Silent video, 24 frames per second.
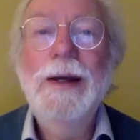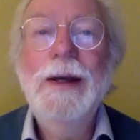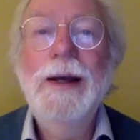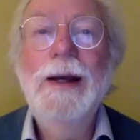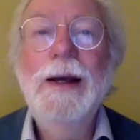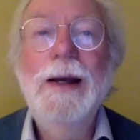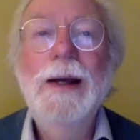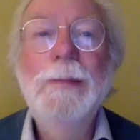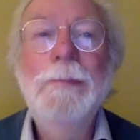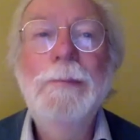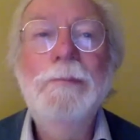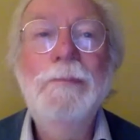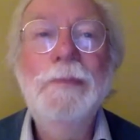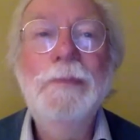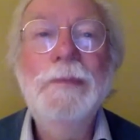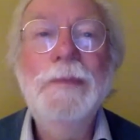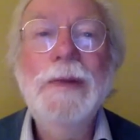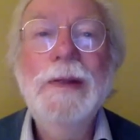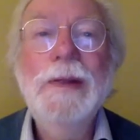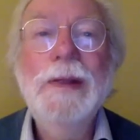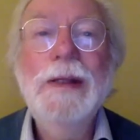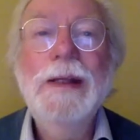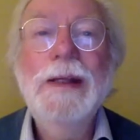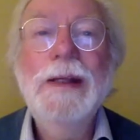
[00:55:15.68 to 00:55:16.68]

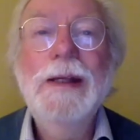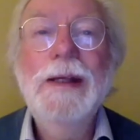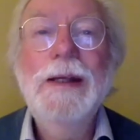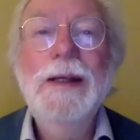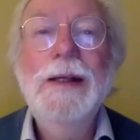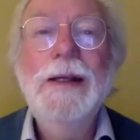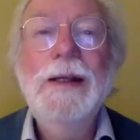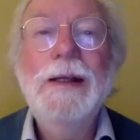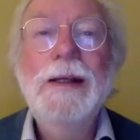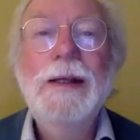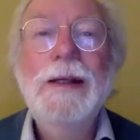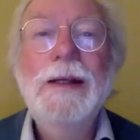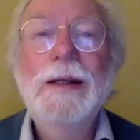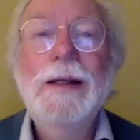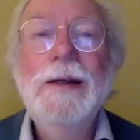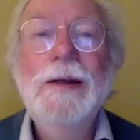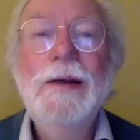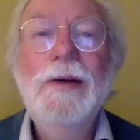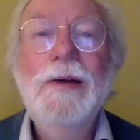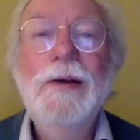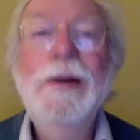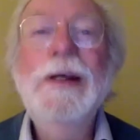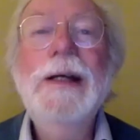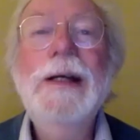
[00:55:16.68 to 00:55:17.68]

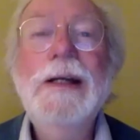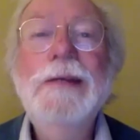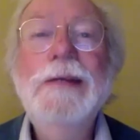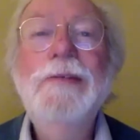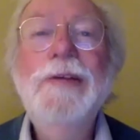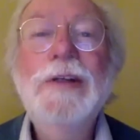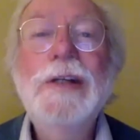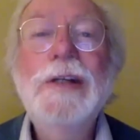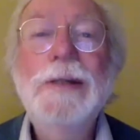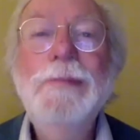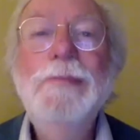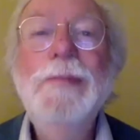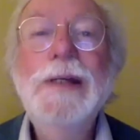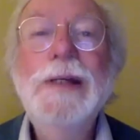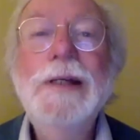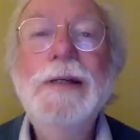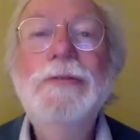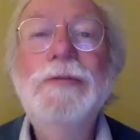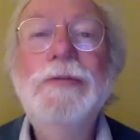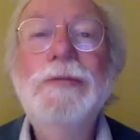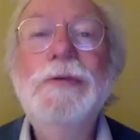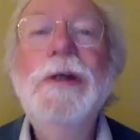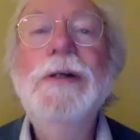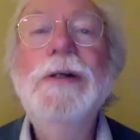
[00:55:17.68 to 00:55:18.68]
Connectivity
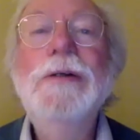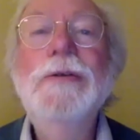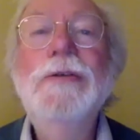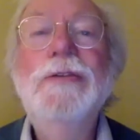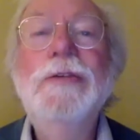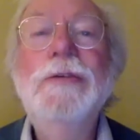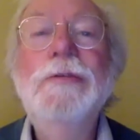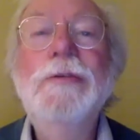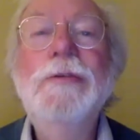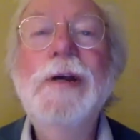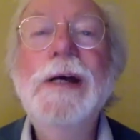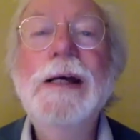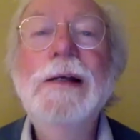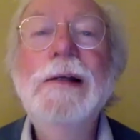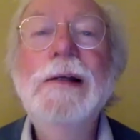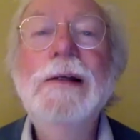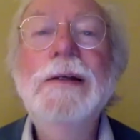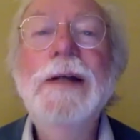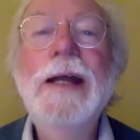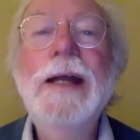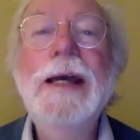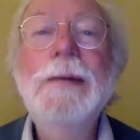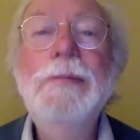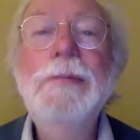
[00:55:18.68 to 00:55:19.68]
means roads and rail
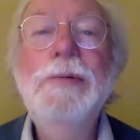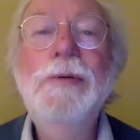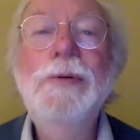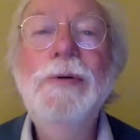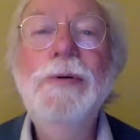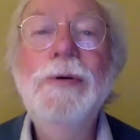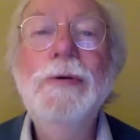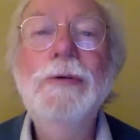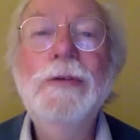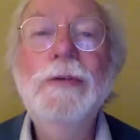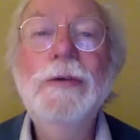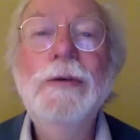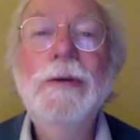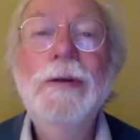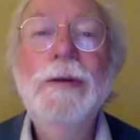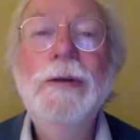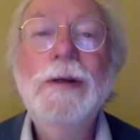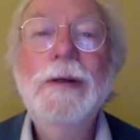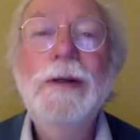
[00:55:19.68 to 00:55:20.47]
and airports.